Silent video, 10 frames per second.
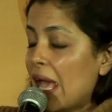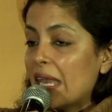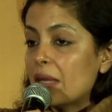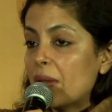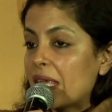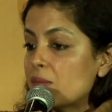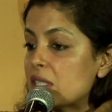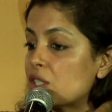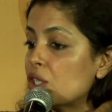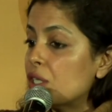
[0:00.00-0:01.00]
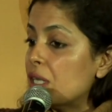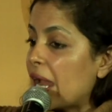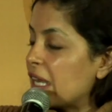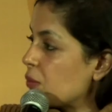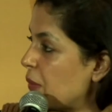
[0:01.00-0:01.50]
and it became such a
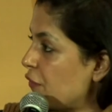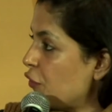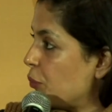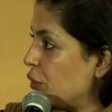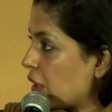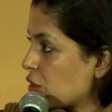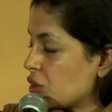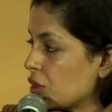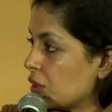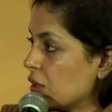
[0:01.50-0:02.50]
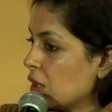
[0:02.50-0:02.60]
nightmare for production